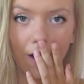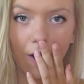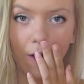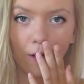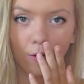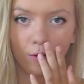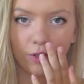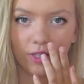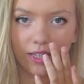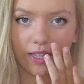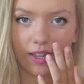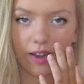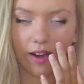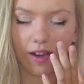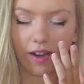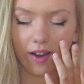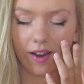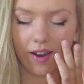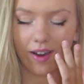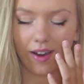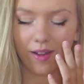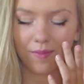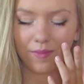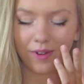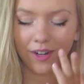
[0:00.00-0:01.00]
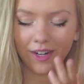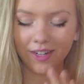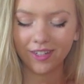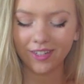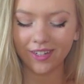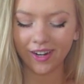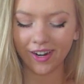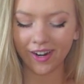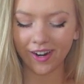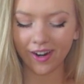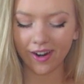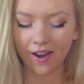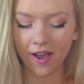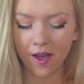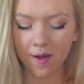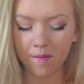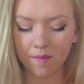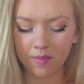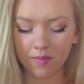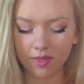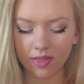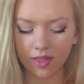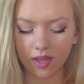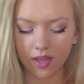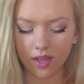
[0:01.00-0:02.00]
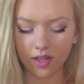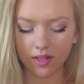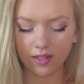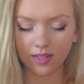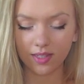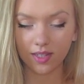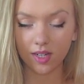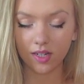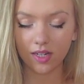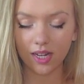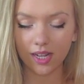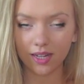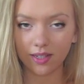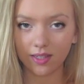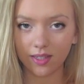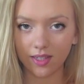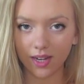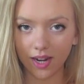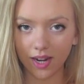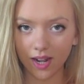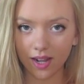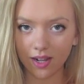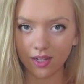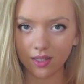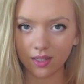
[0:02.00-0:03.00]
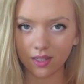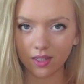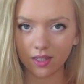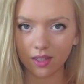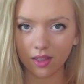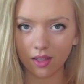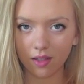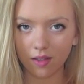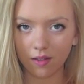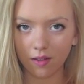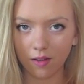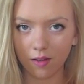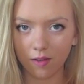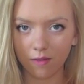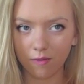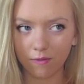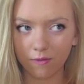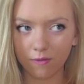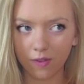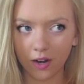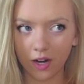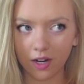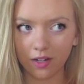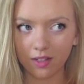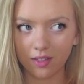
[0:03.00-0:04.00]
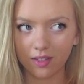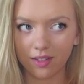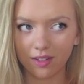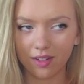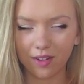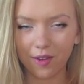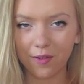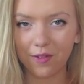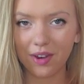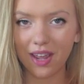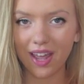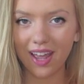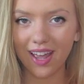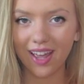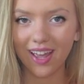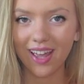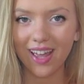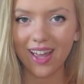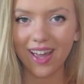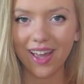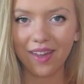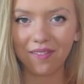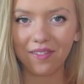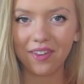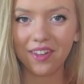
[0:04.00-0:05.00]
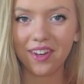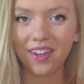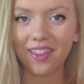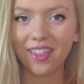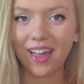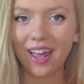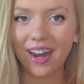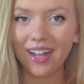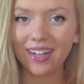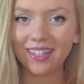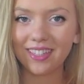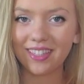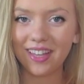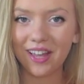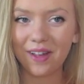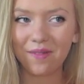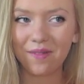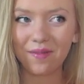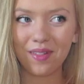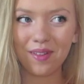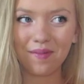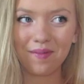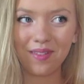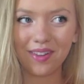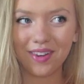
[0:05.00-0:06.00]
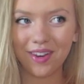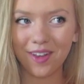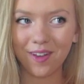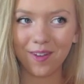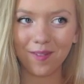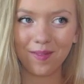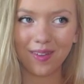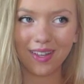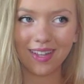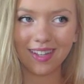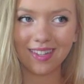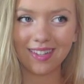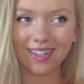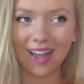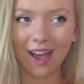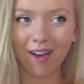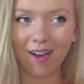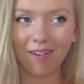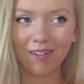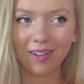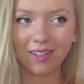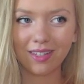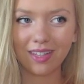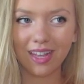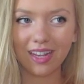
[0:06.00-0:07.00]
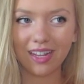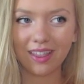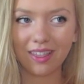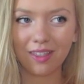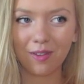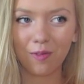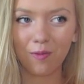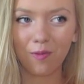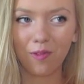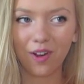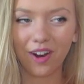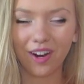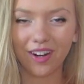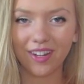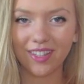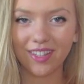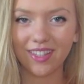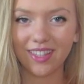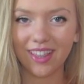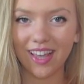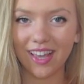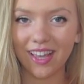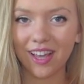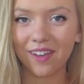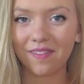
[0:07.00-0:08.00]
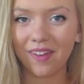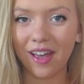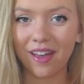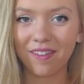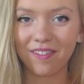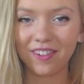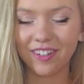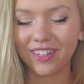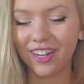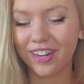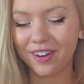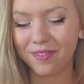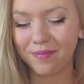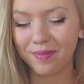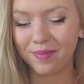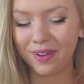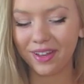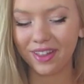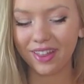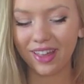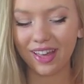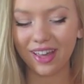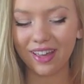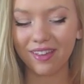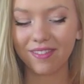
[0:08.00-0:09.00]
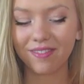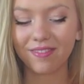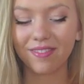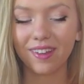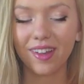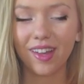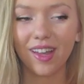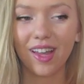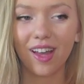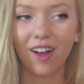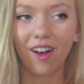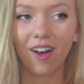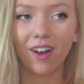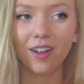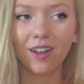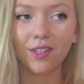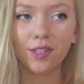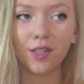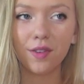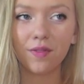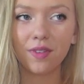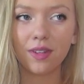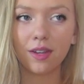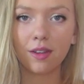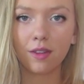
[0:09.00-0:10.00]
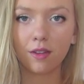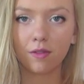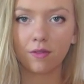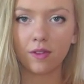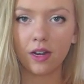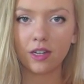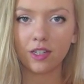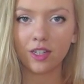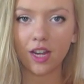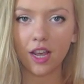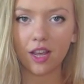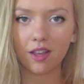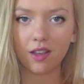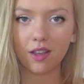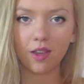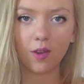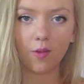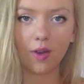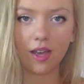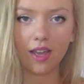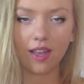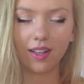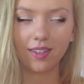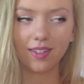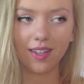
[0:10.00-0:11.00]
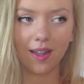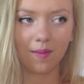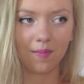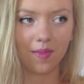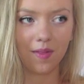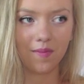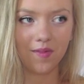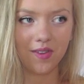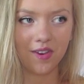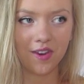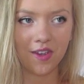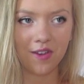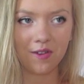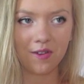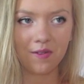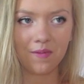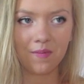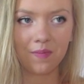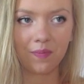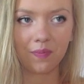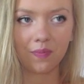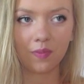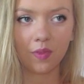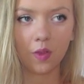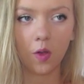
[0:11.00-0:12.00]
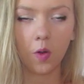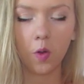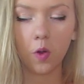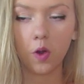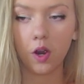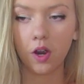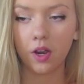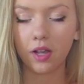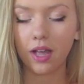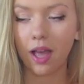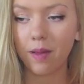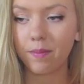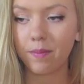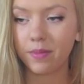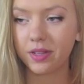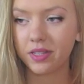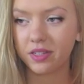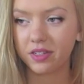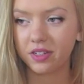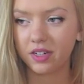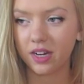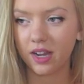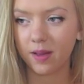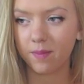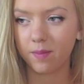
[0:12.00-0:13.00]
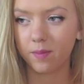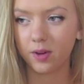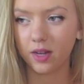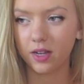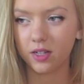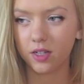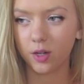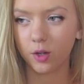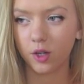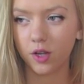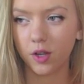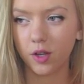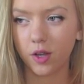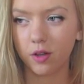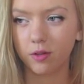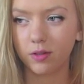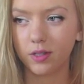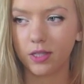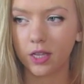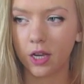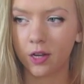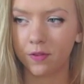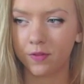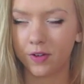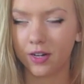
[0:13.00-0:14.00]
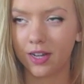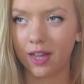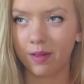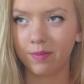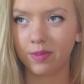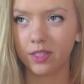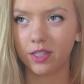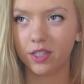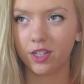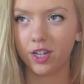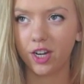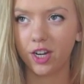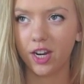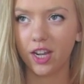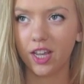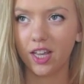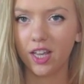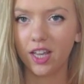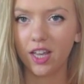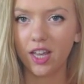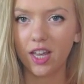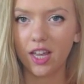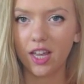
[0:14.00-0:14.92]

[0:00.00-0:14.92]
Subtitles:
OCR, I'm pretty sure. The statistics, the first unit, if you did that exam, let me know, because that was the worst thing I've ever done in my life. Also, if you did the French AQA exam, let me know. Or chemistry, I'm pretty sure we do OCR for chemistry